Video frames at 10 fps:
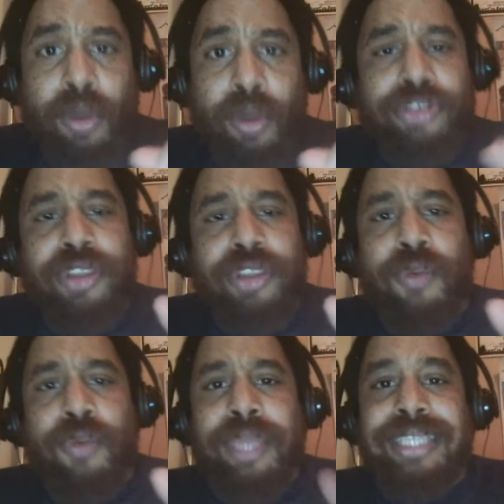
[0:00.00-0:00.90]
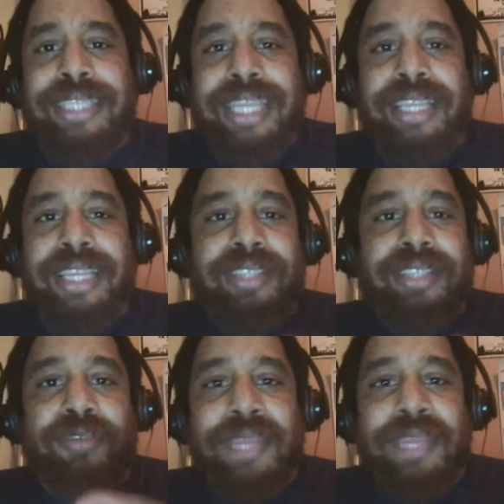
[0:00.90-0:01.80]
so when did
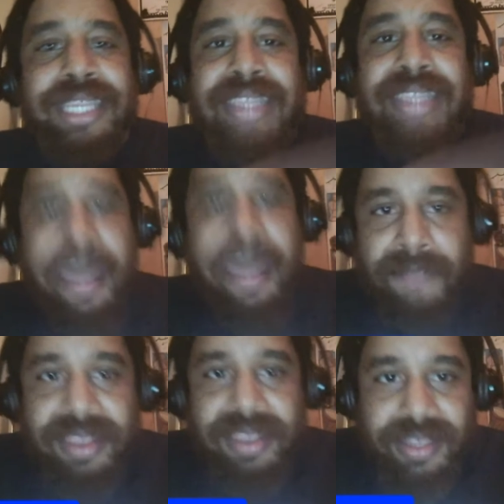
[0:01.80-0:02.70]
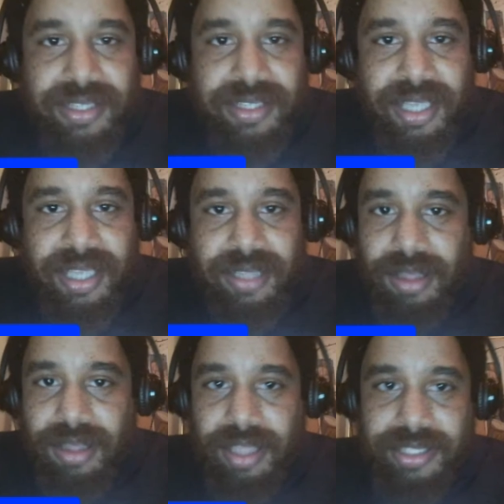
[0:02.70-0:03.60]
that message get
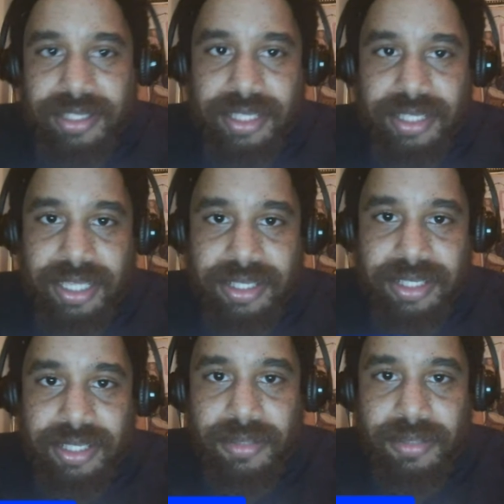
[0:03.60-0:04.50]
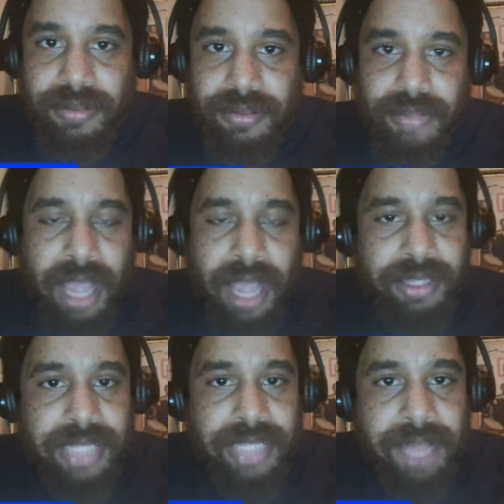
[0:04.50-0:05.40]
lost then? Do you how did
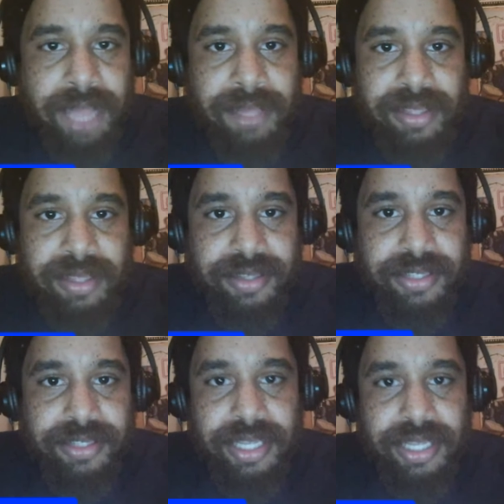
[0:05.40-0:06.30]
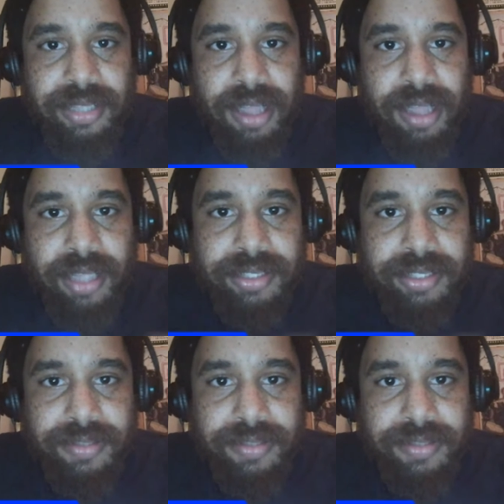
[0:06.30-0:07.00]
that message get lost?